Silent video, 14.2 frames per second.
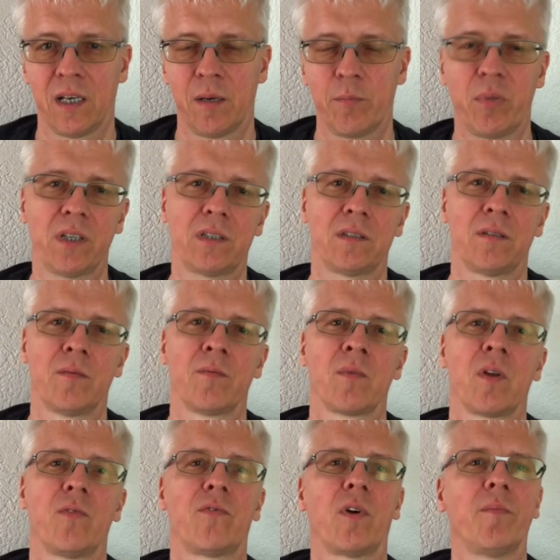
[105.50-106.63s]
But
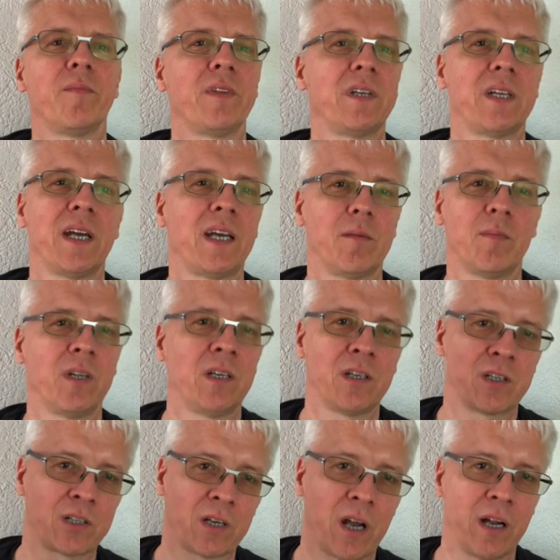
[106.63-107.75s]
from the name inner
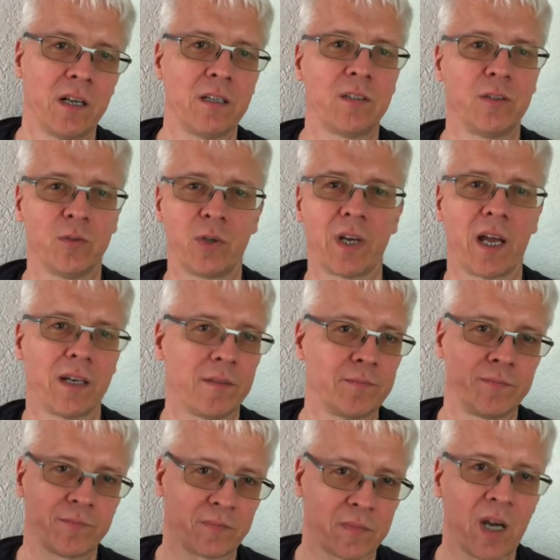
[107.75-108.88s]
child, you can
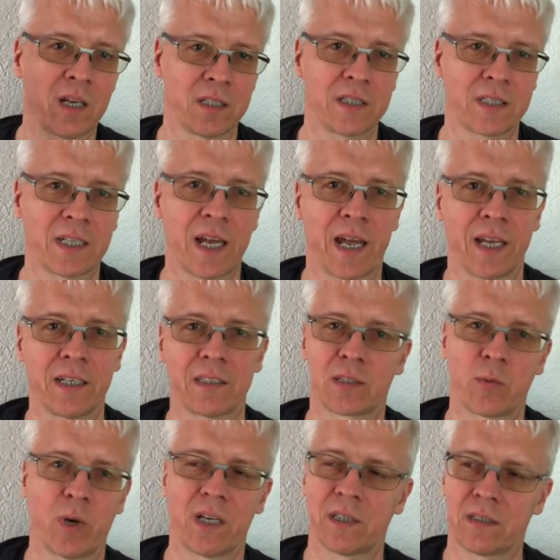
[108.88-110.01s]
understand, it's
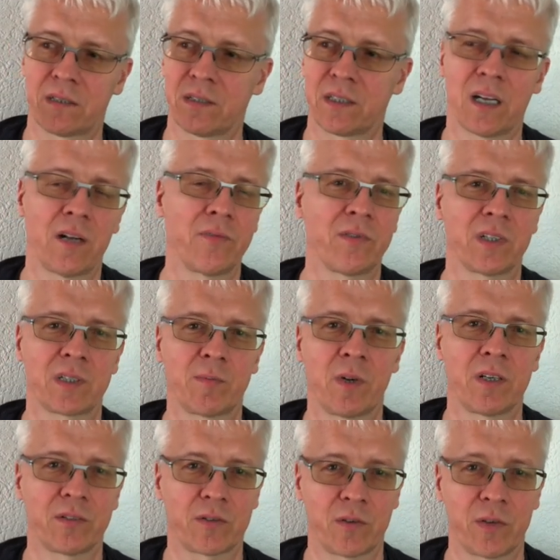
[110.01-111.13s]
quite
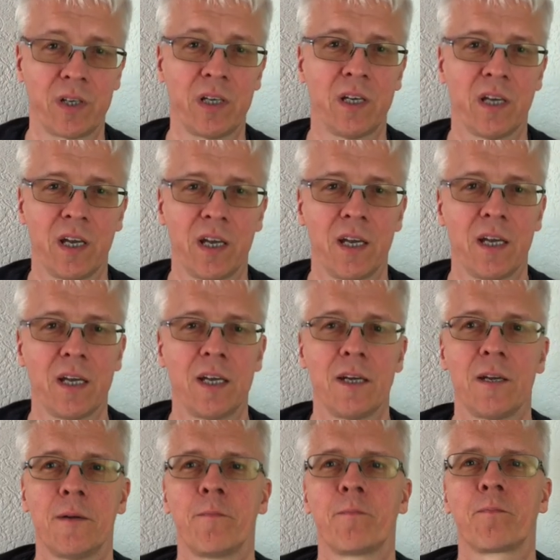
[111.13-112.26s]
self-explanatory,
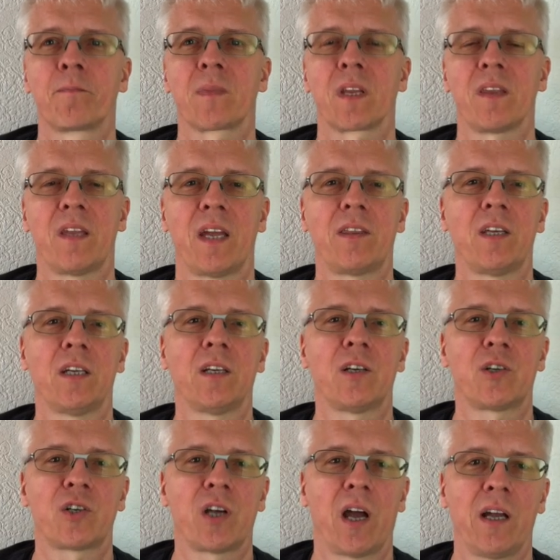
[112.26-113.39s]
that the inner
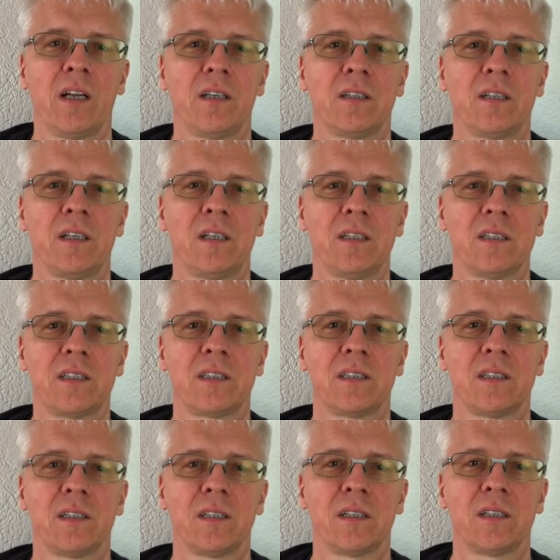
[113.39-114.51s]
child is
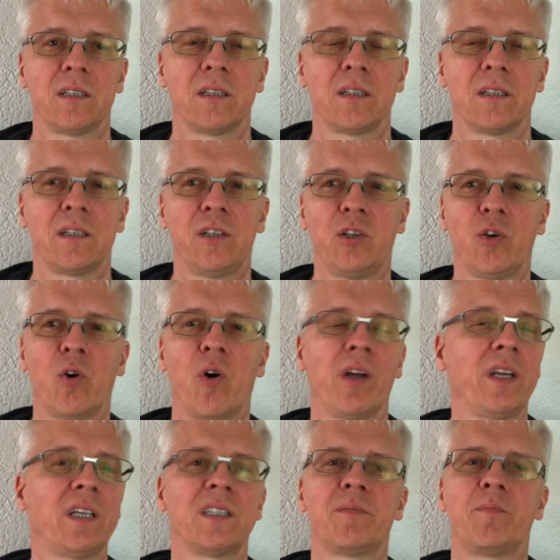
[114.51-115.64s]
your
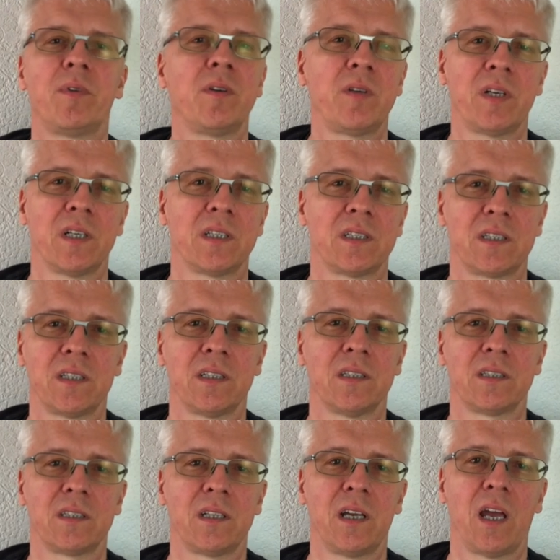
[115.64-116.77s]

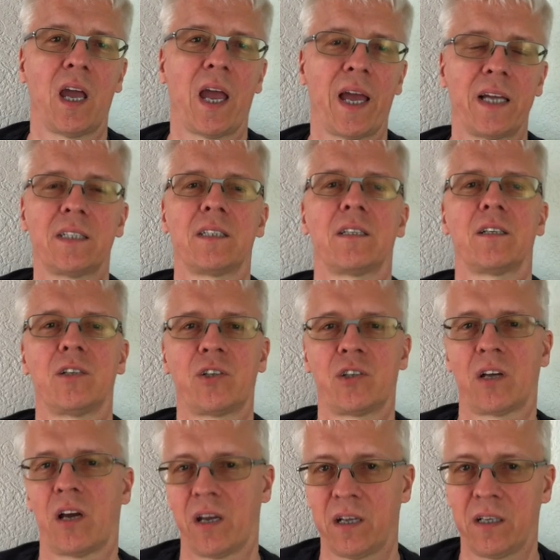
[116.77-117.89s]
experiences as a
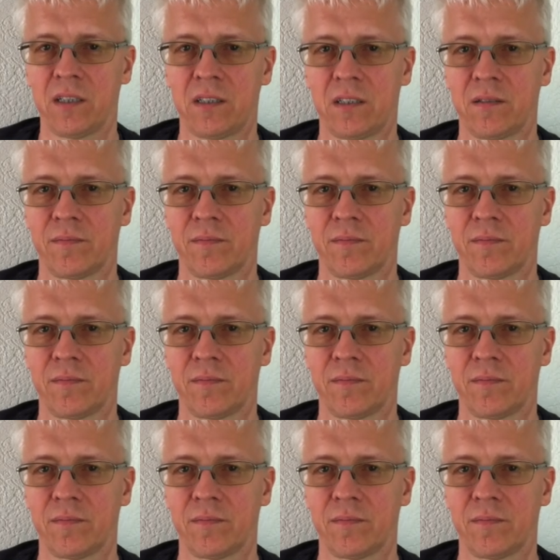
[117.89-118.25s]
child,